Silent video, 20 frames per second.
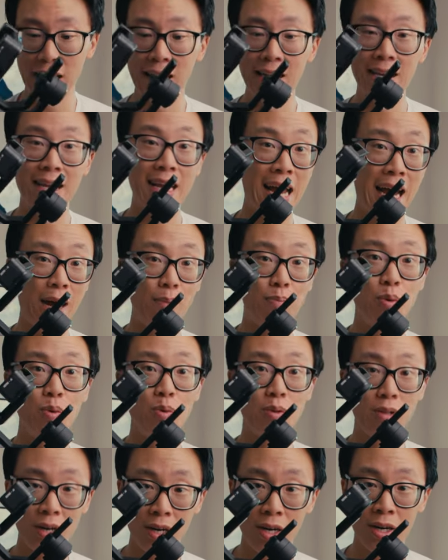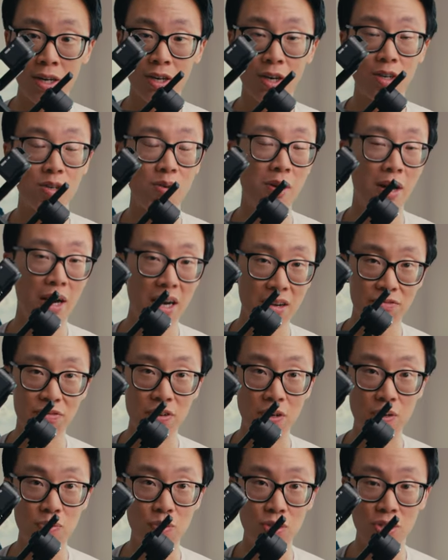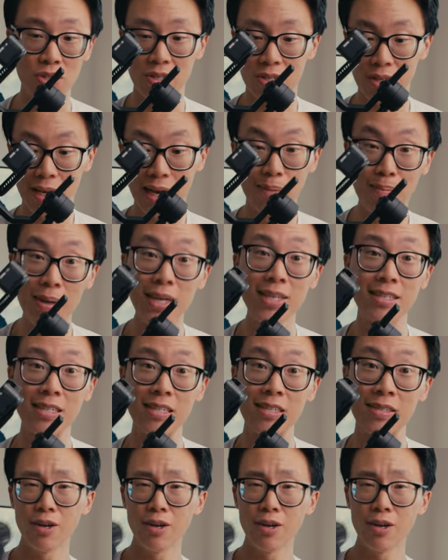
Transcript: in Apple Log on your iPhone, which is amazing.